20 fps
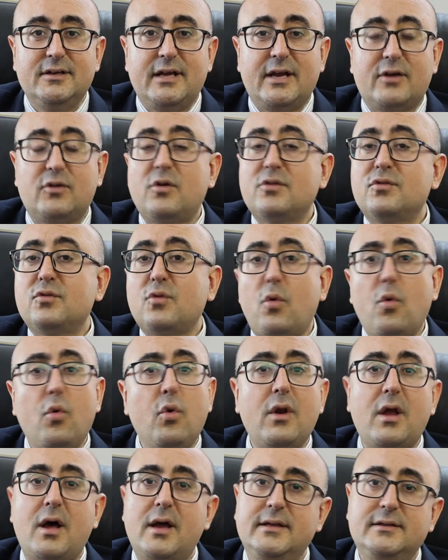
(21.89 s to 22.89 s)
across
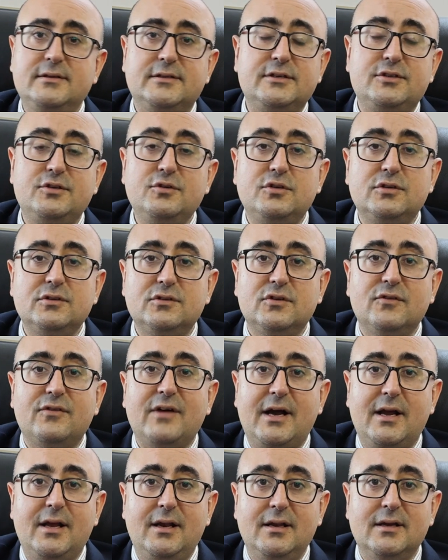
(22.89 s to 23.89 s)
all our institutions of
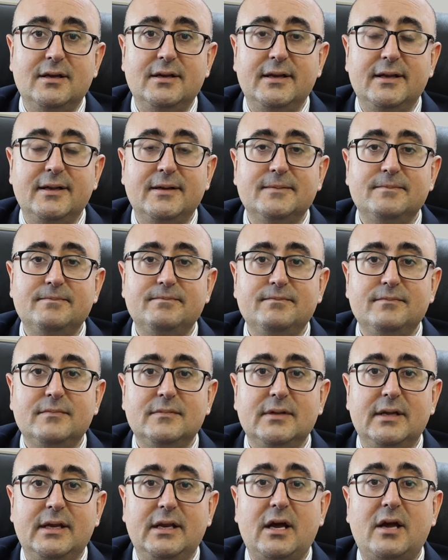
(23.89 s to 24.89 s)
higher learning,
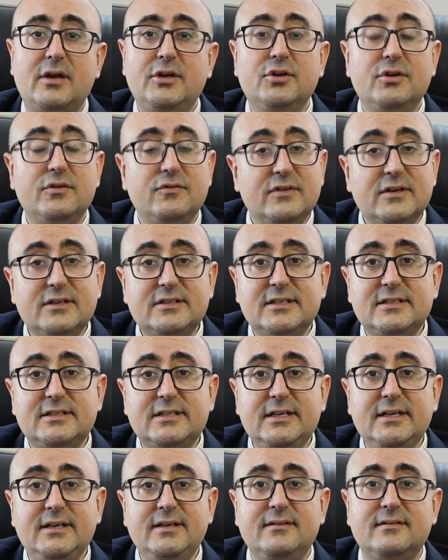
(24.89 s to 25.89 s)
in our
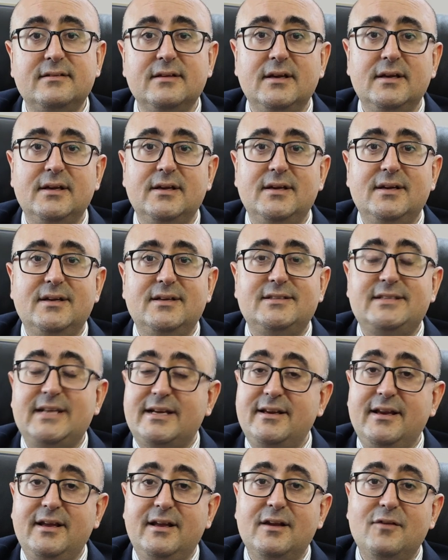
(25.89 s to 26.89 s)
universities,
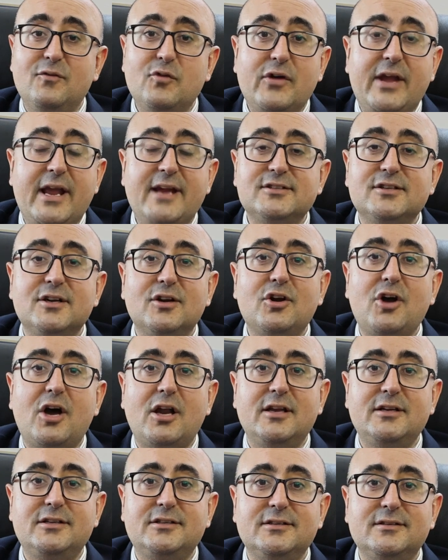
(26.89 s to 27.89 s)
technical and vocational
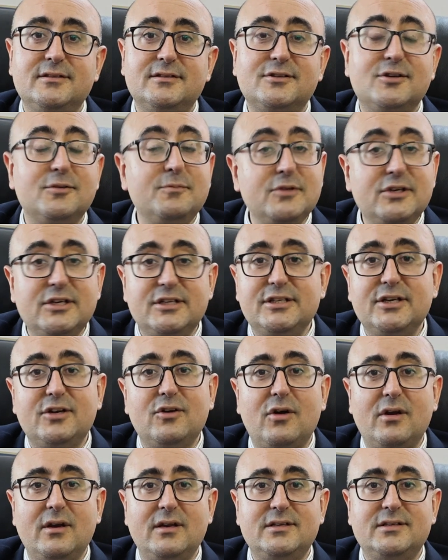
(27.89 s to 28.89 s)
colleges, community
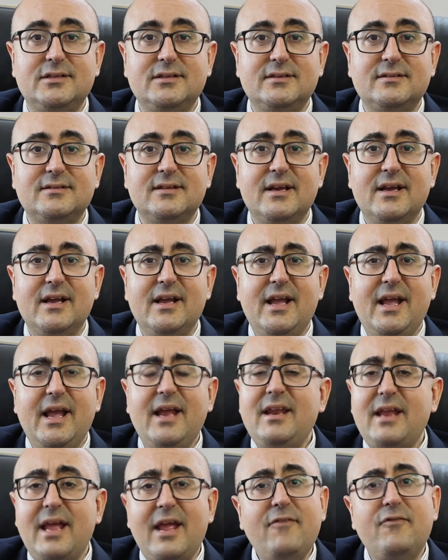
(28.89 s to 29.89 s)
colleges,
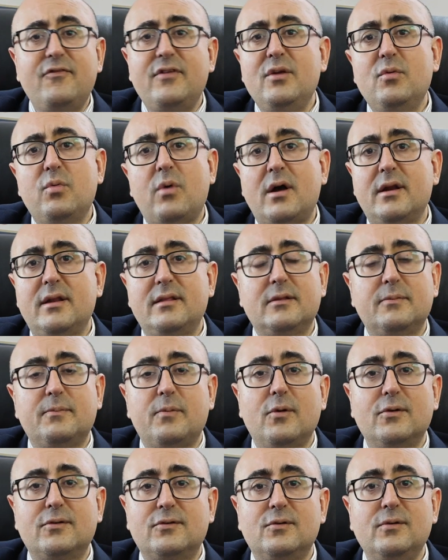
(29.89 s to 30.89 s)
and everyone in the
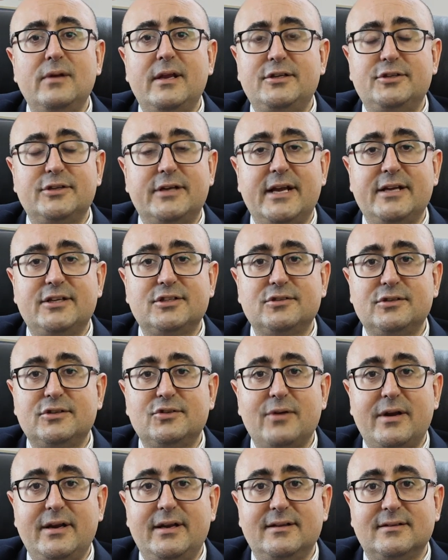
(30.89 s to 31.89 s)
post-school education and
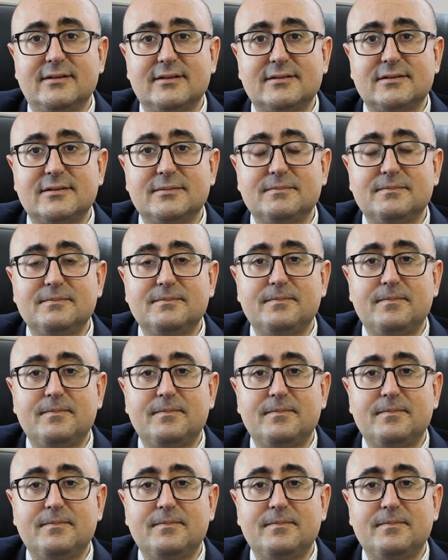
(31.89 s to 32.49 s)
training system.